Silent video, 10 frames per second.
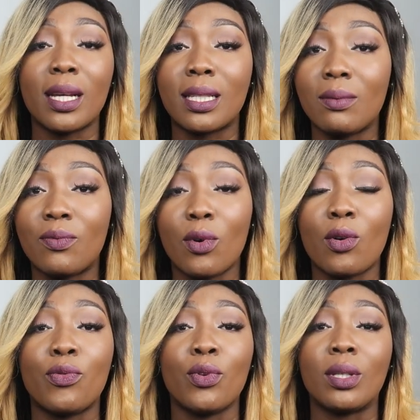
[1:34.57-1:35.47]

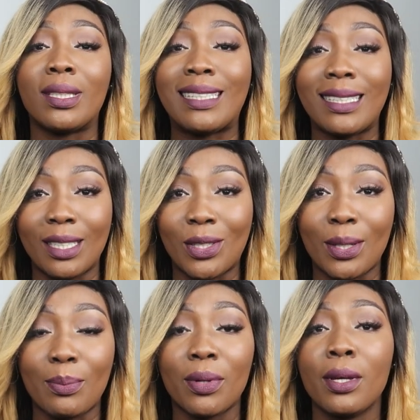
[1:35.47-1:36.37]
irrespective of your
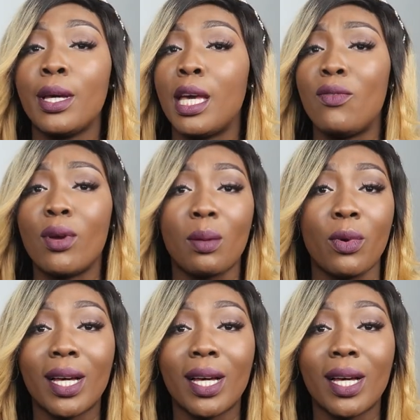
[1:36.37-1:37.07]
citizenship.